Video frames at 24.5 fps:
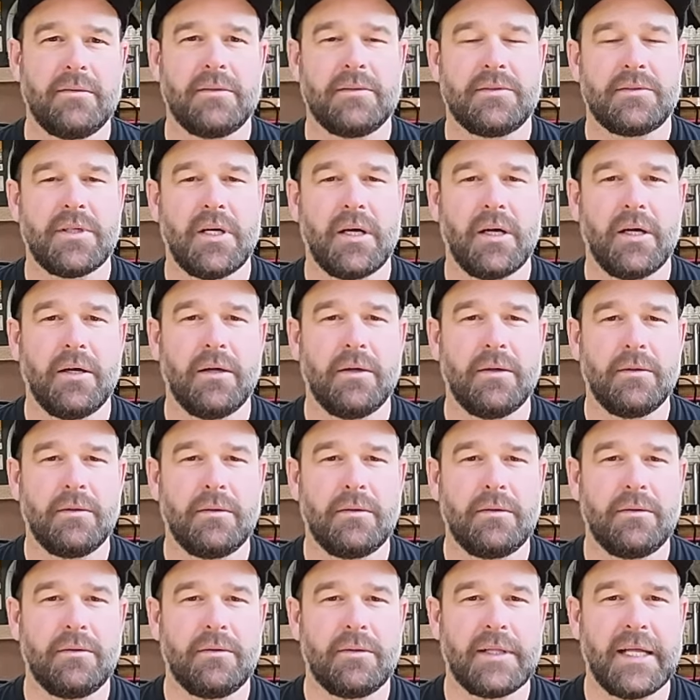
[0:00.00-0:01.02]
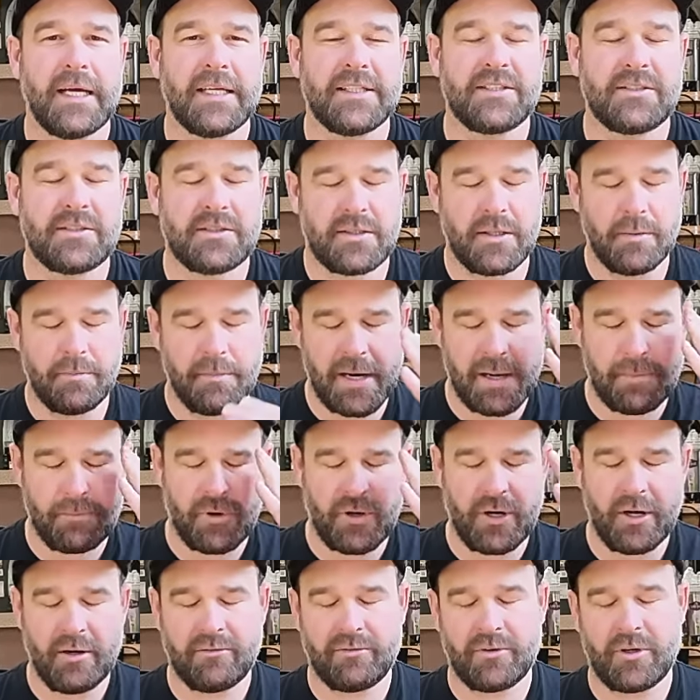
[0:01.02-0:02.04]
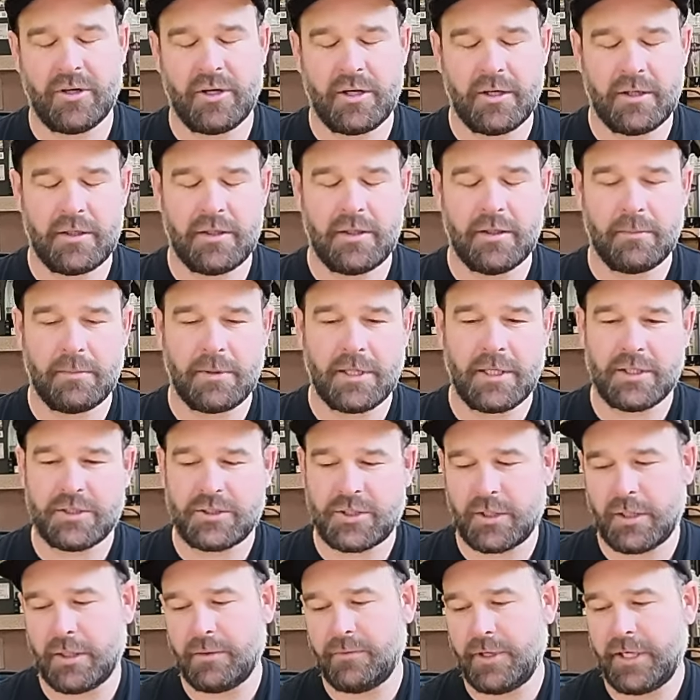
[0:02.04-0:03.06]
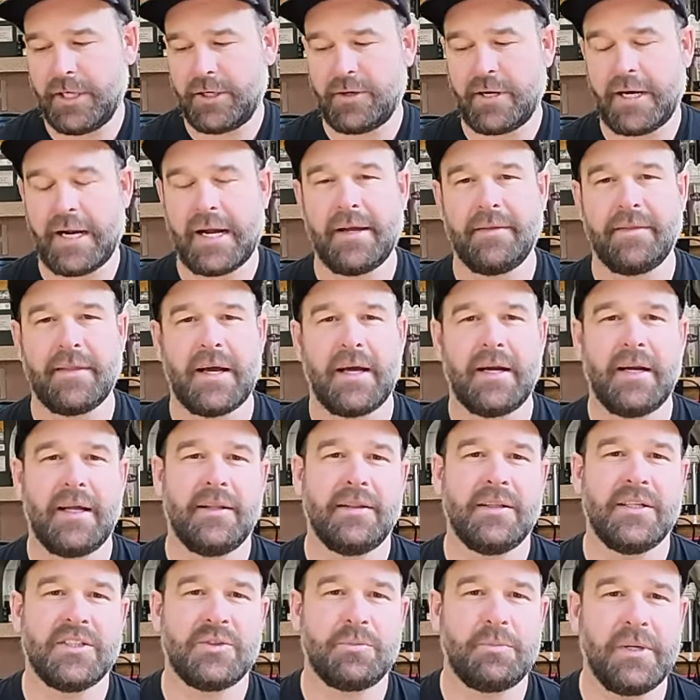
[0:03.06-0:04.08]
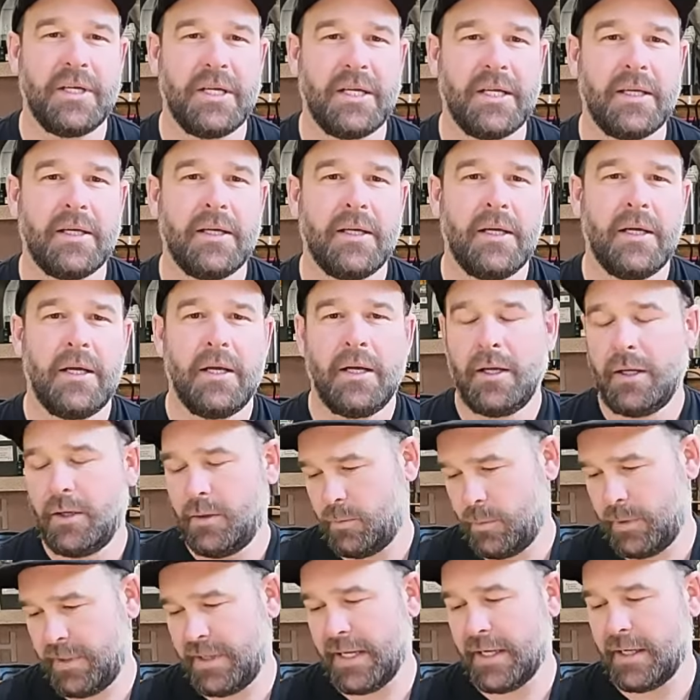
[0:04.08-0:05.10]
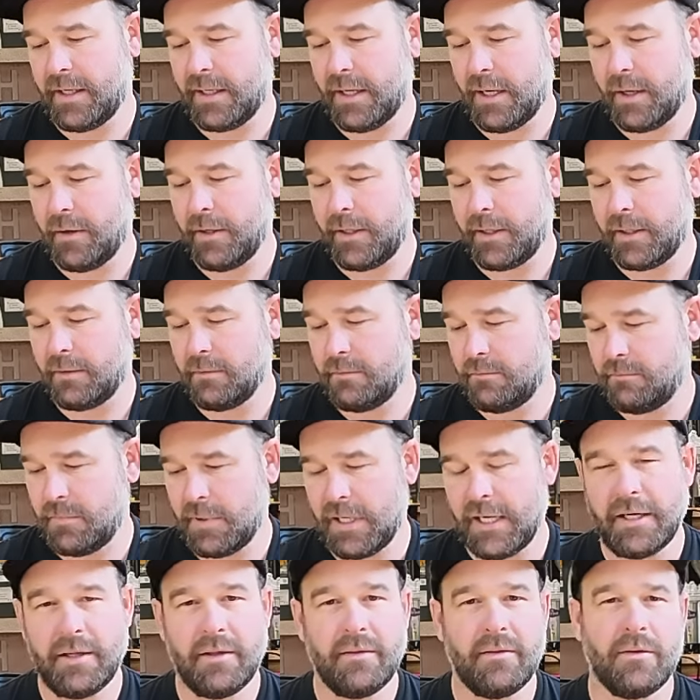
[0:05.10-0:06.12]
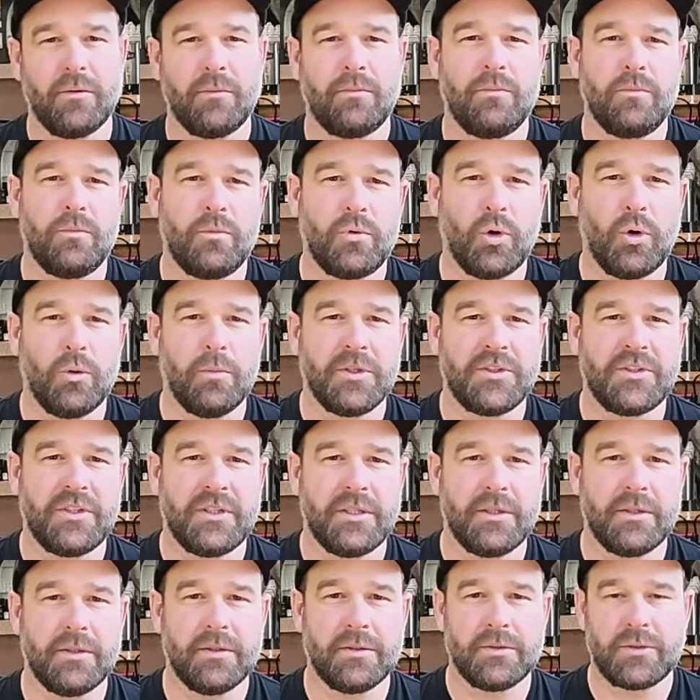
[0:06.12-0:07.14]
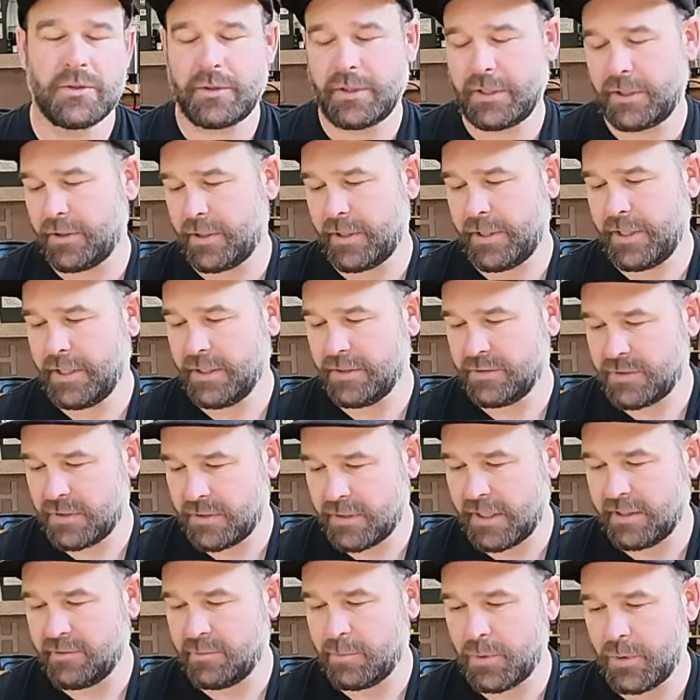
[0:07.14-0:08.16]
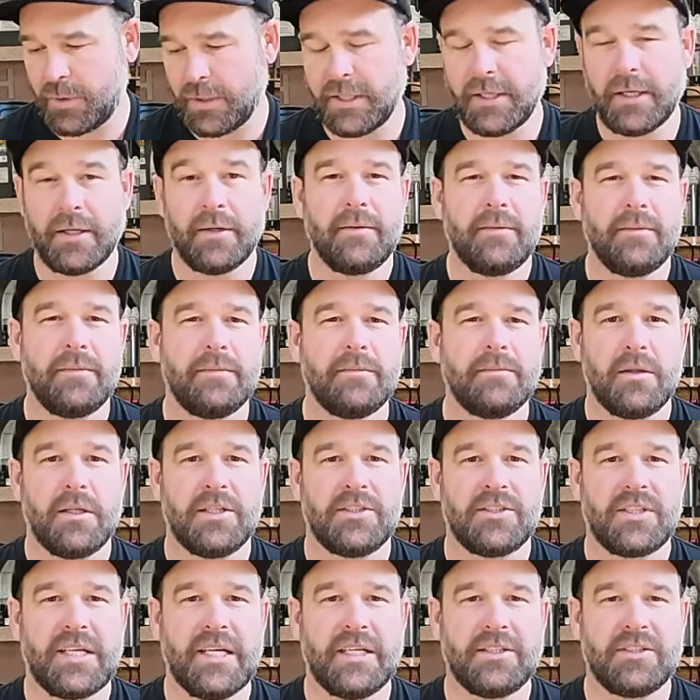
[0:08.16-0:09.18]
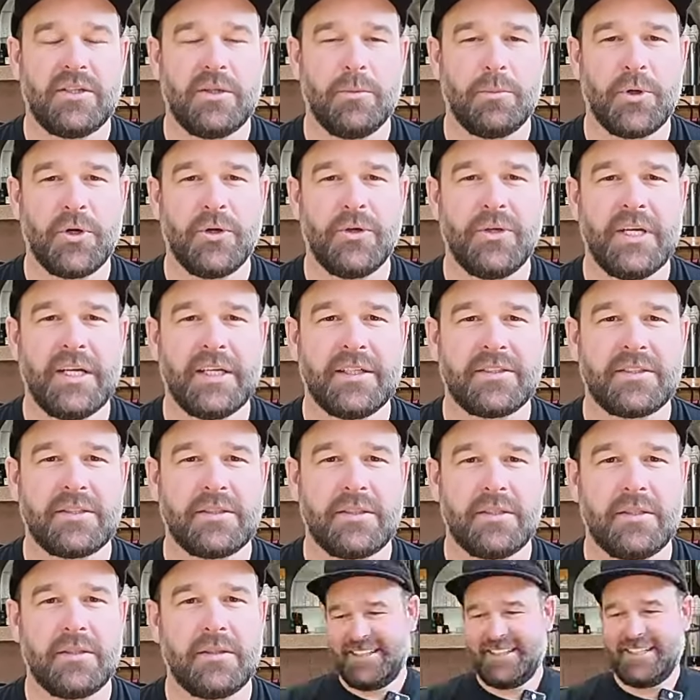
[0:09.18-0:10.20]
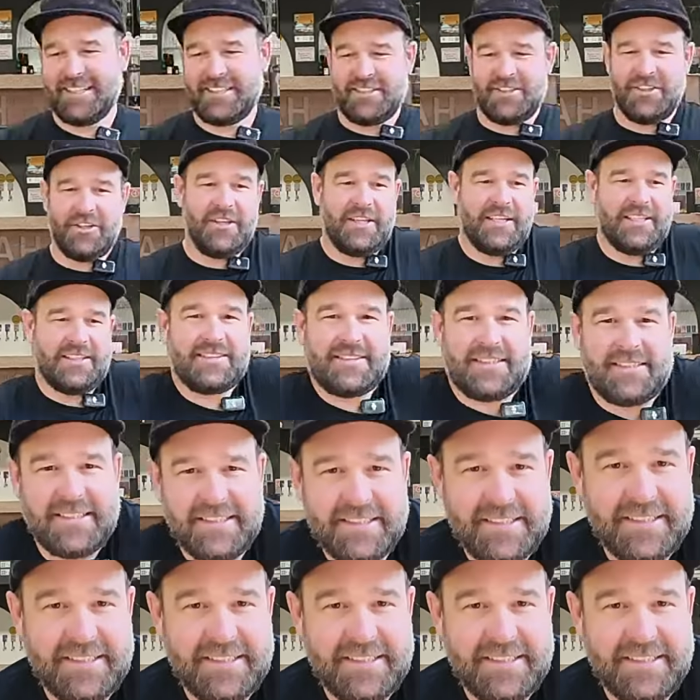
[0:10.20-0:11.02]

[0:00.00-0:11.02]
So that's the memory I've got, and I'm going to try and recreate that in this beer without knowing any of the raw materials or ingredients that they put in it. Let's get to the brew desk. Let's do this.